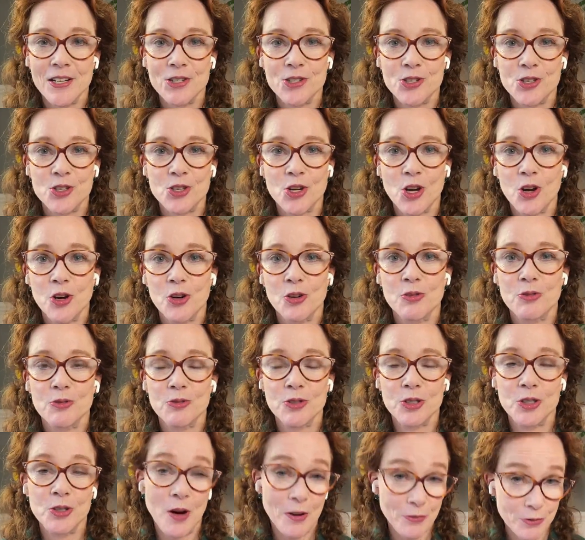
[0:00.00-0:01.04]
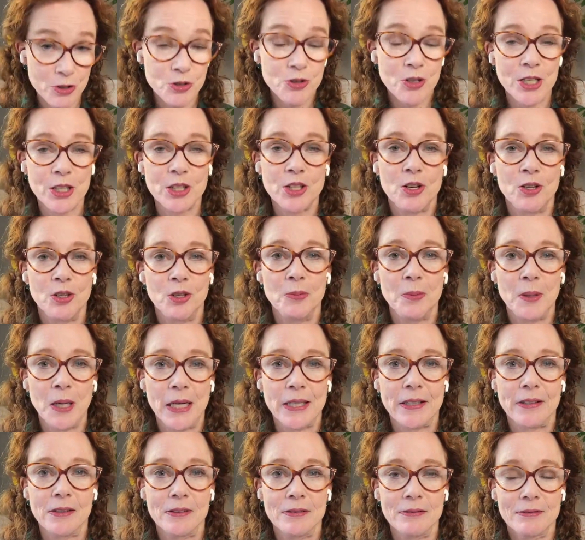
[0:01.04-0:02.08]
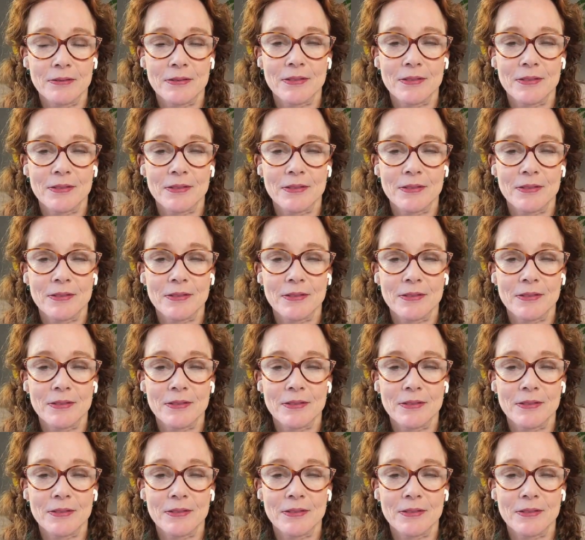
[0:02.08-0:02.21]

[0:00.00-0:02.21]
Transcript: So you have to drink the whole bottle.